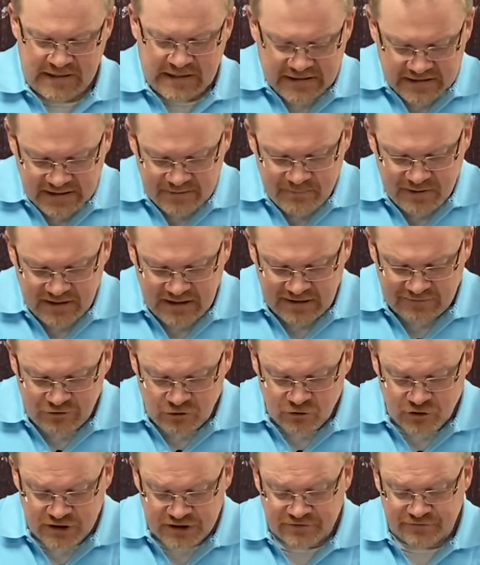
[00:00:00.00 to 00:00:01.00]
Let me give
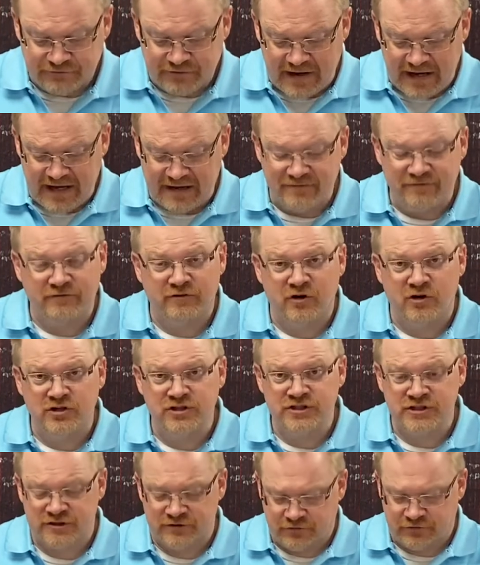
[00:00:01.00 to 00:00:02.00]
you just five
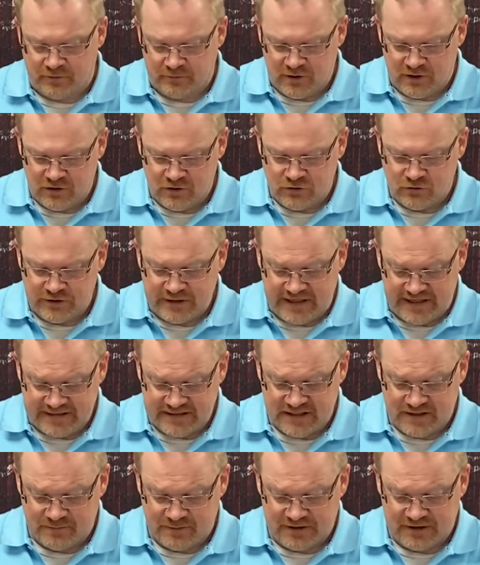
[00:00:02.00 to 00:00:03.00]
verses from the New
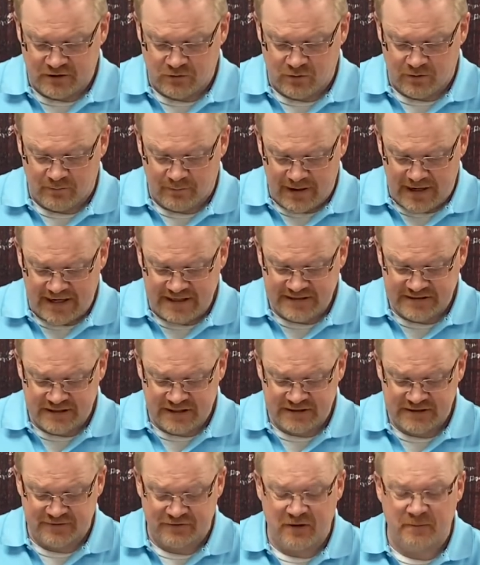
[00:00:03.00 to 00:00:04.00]
Testament that reminds
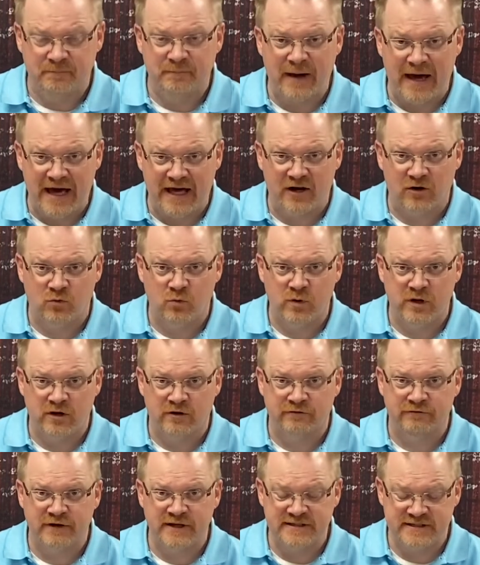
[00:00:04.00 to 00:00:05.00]
us of the battle we are
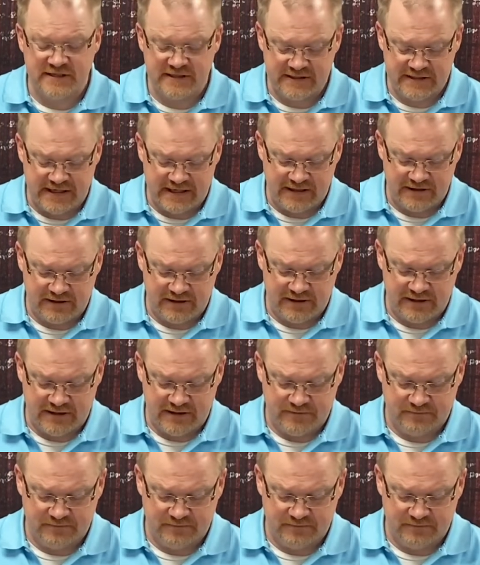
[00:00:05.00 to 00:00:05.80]
facing daily.